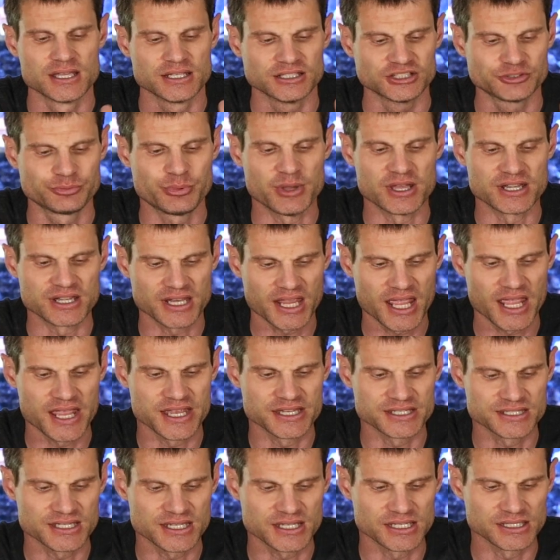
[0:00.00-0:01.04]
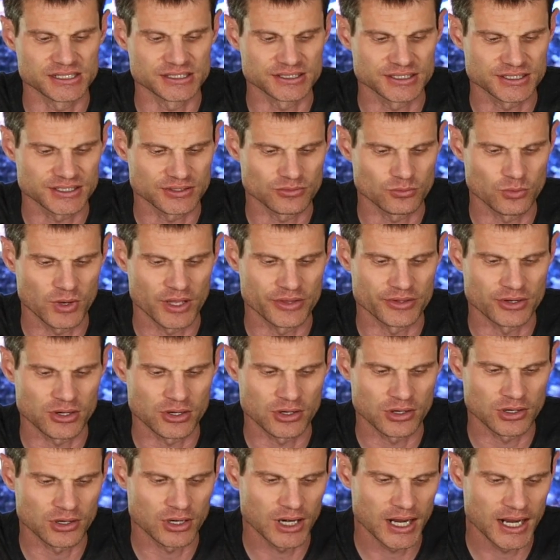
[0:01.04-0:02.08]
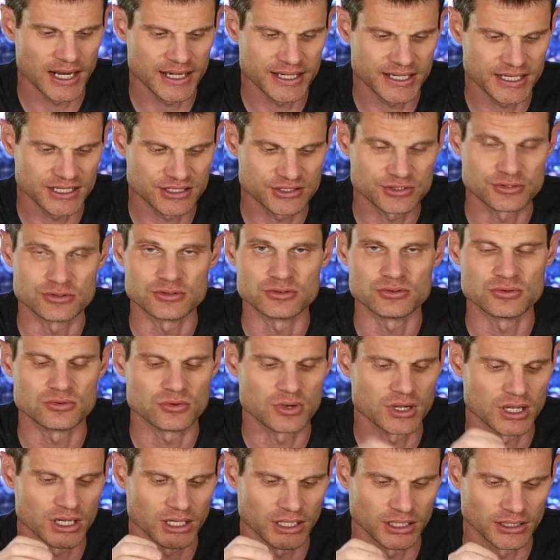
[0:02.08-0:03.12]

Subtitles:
spent casings, whether I need to,